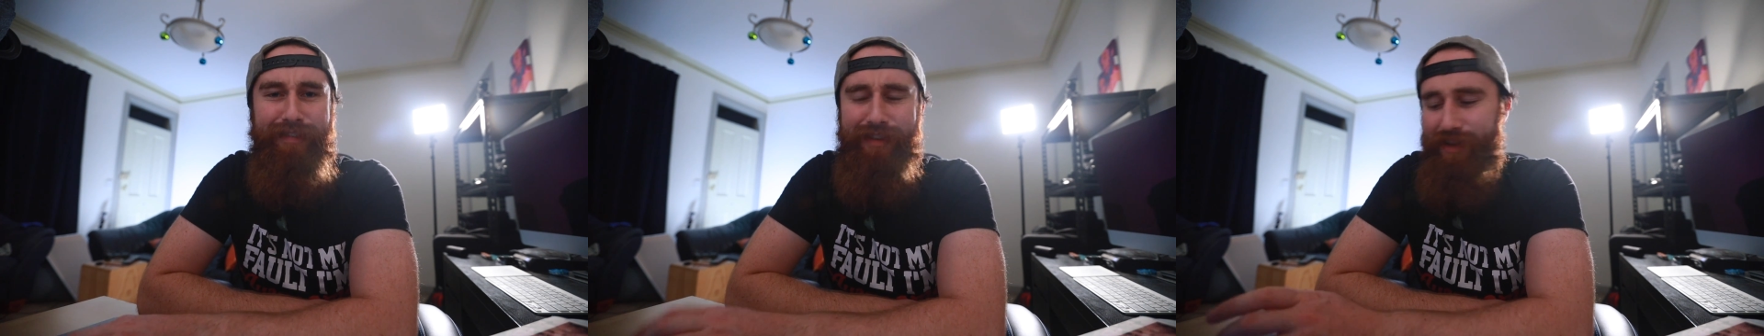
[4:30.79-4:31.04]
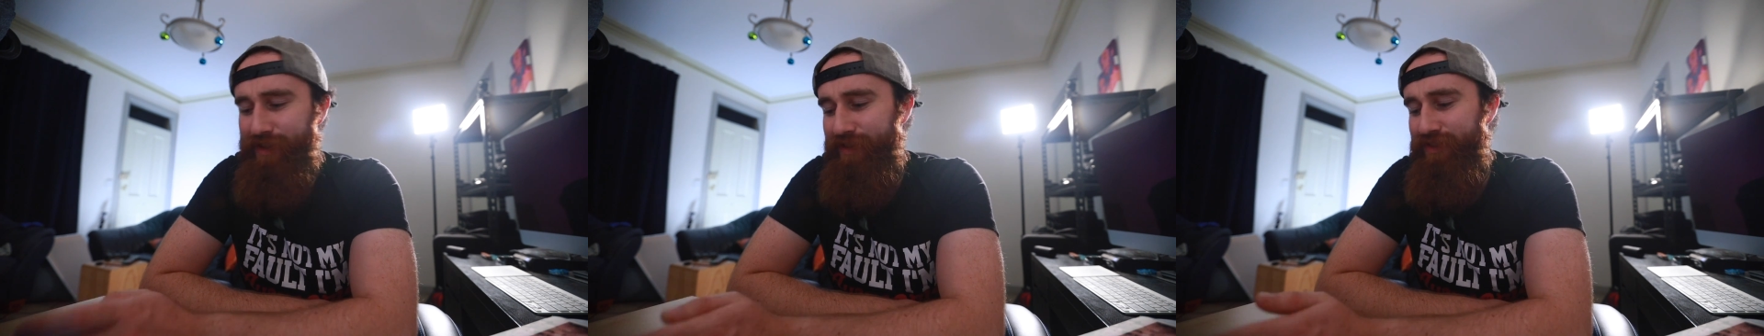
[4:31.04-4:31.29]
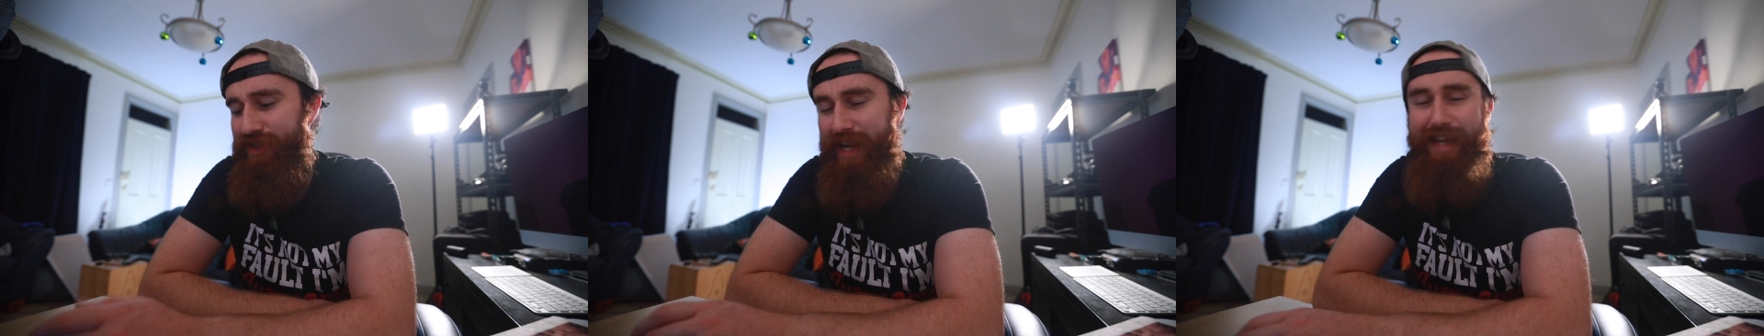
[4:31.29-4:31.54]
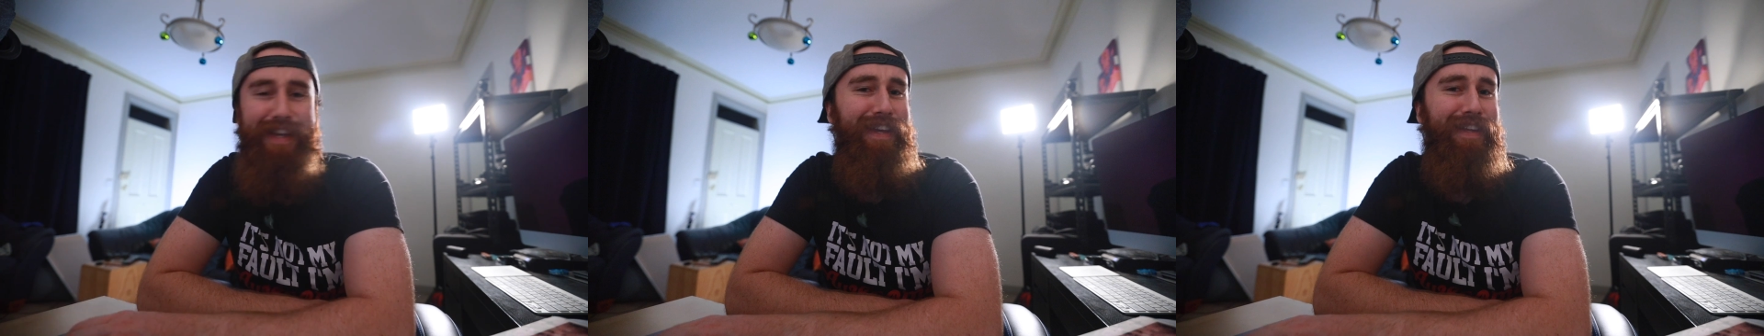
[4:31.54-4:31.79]
So
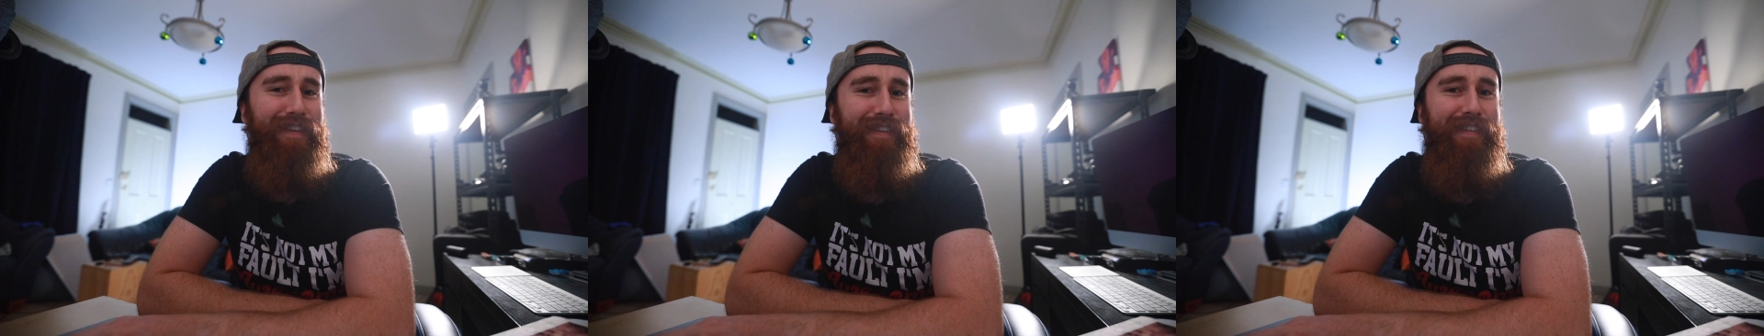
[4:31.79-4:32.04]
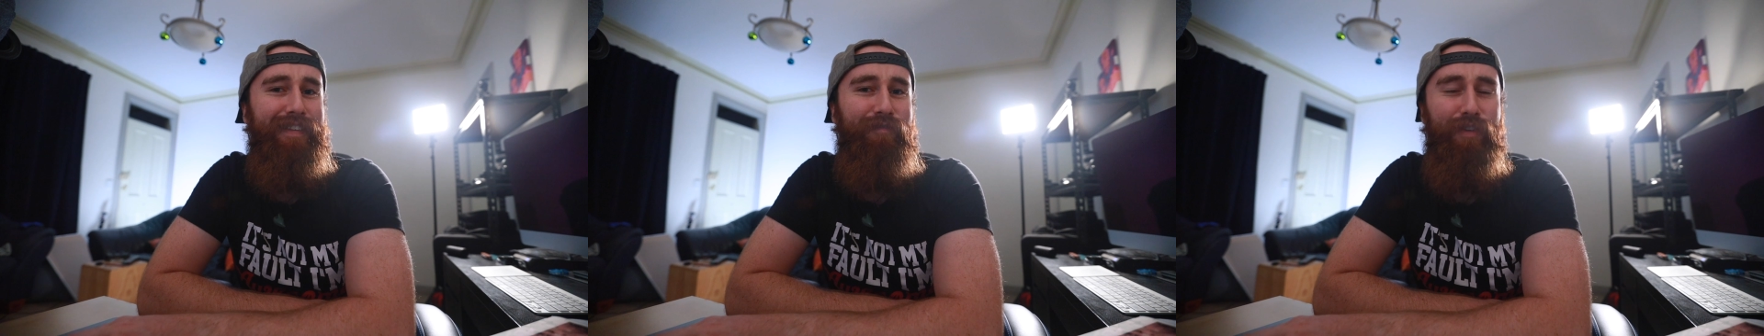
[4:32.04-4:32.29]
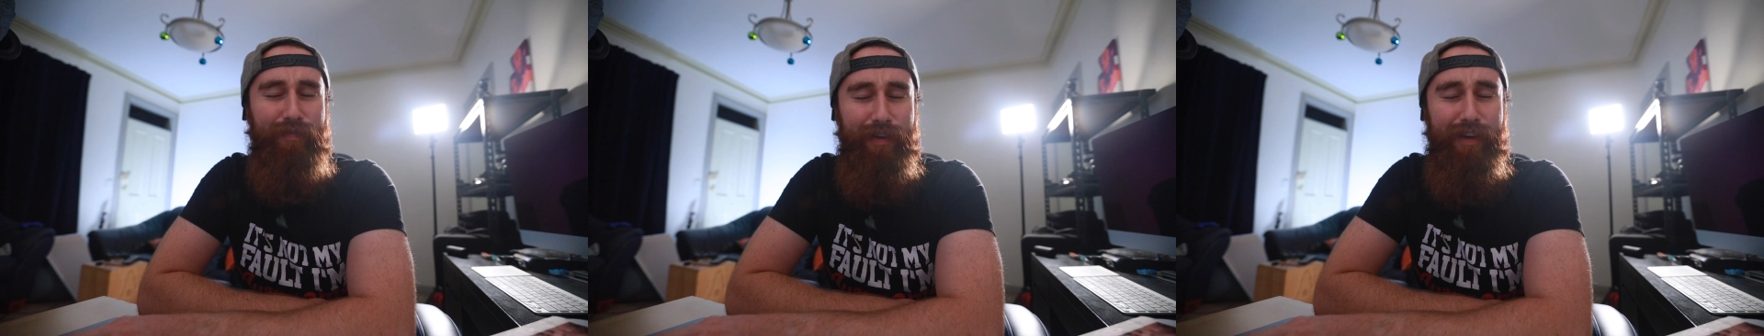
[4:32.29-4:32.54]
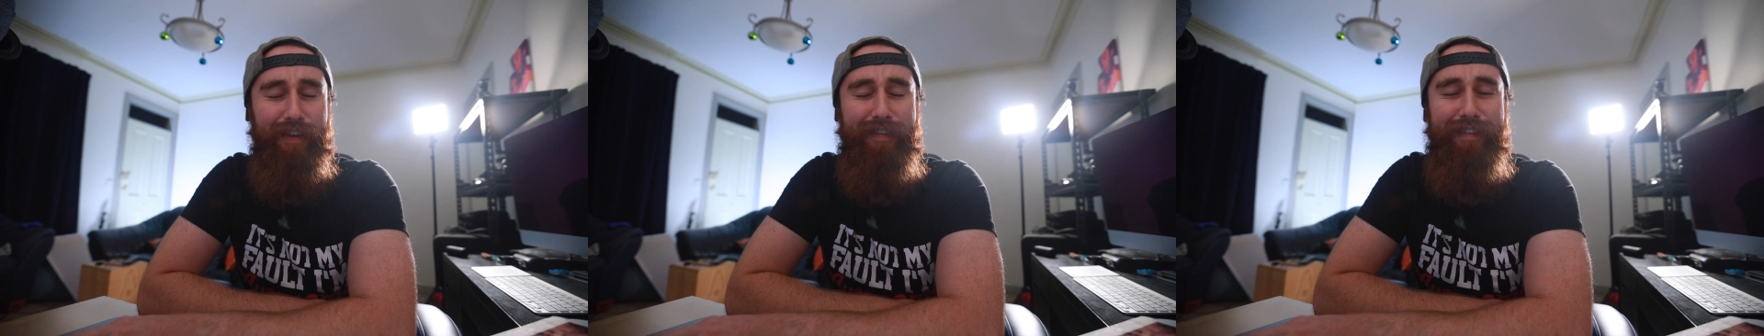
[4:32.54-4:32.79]
J is
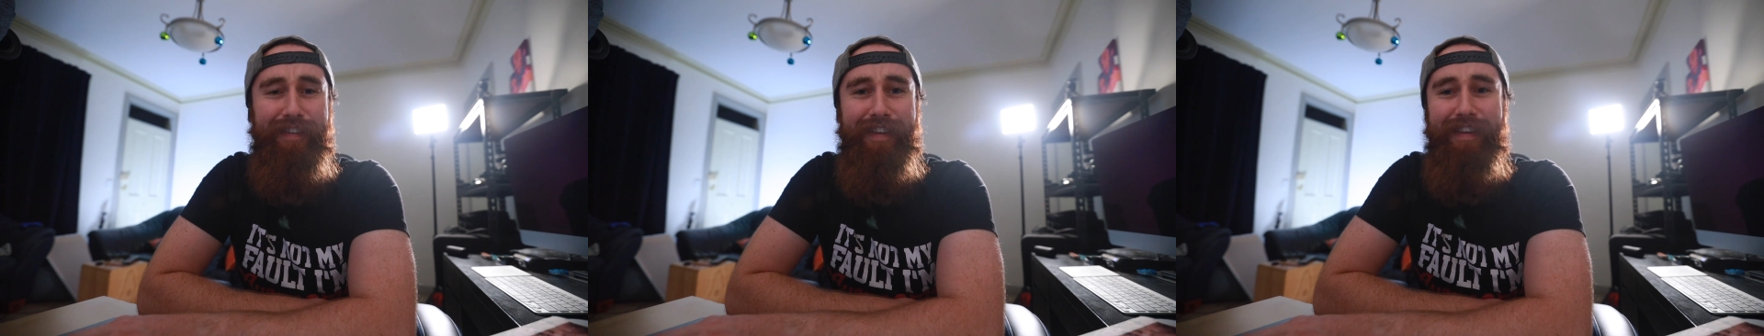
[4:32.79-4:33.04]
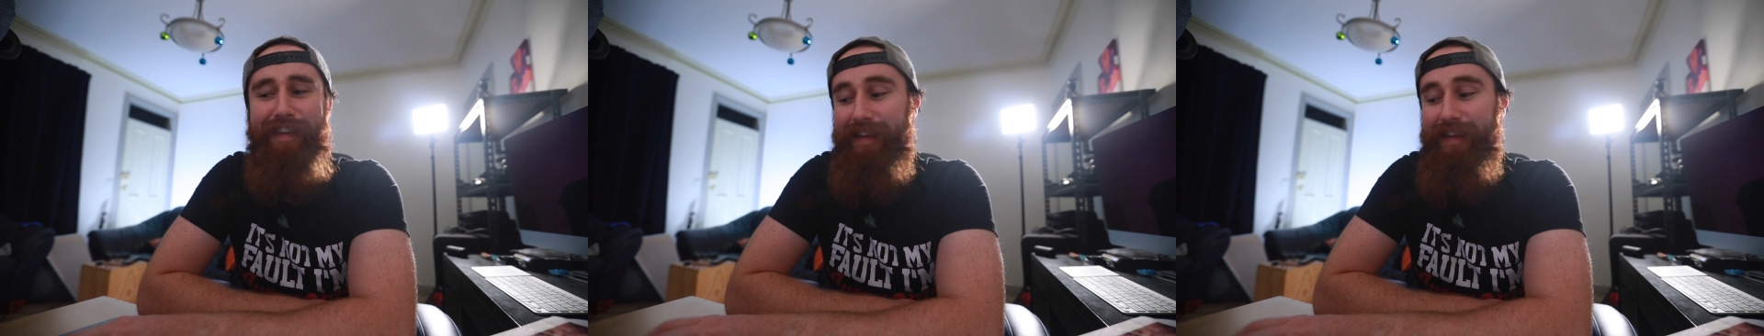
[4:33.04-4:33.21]
reverse,